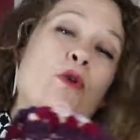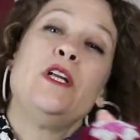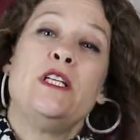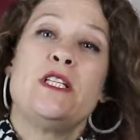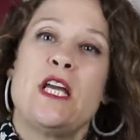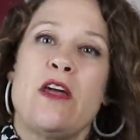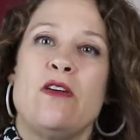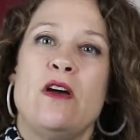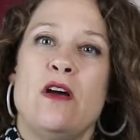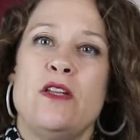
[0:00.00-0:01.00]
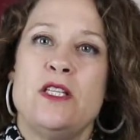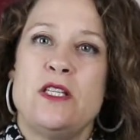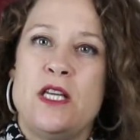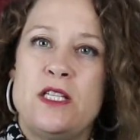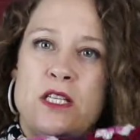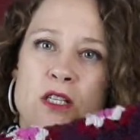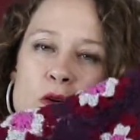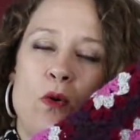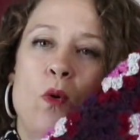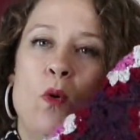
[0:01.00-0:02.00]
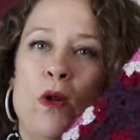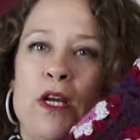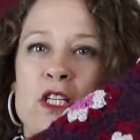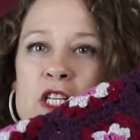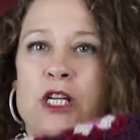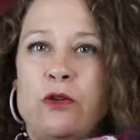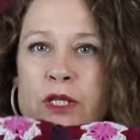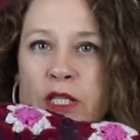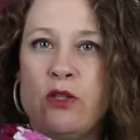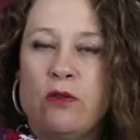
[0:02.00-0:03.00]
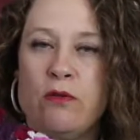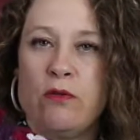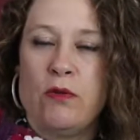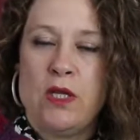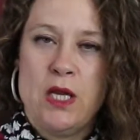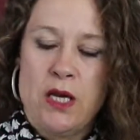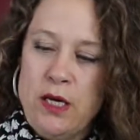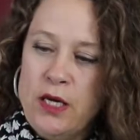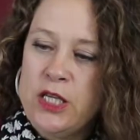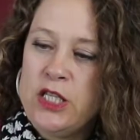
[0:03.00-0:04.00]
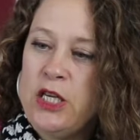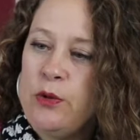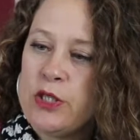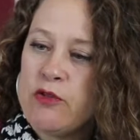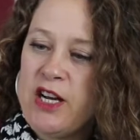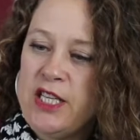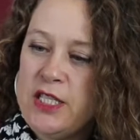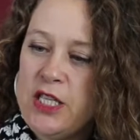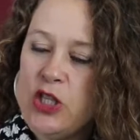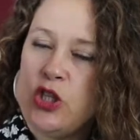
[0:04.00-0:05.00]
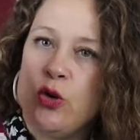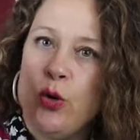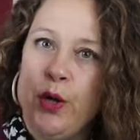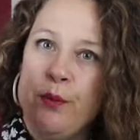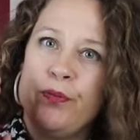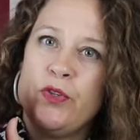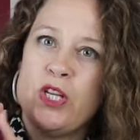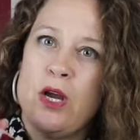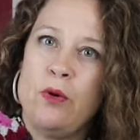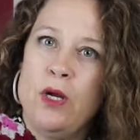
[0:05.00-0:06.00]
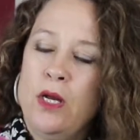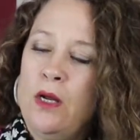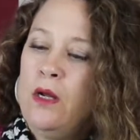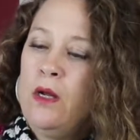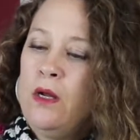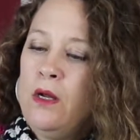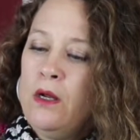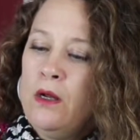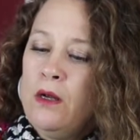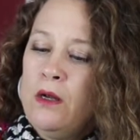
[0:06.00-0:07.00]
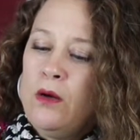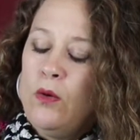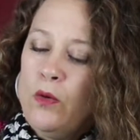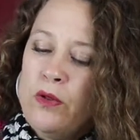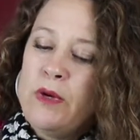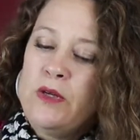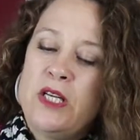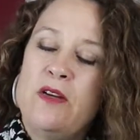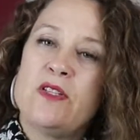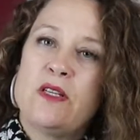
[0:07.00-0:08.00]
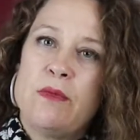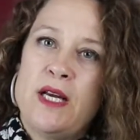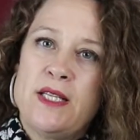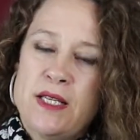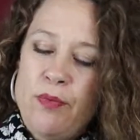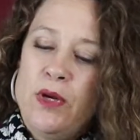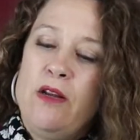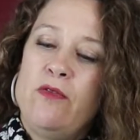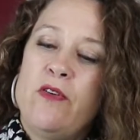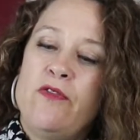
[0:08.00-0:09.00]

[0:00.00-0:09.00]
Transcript: it together. This is all continuous granny stitch join. So all the motifs are made separately the